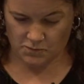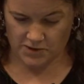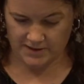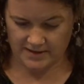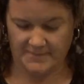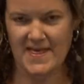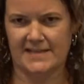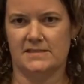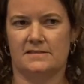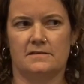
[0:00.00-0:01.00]
world. I mean,
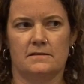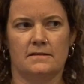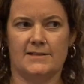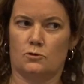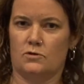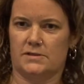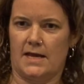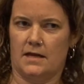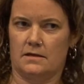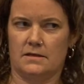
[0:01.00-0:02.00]
that's Google's tech.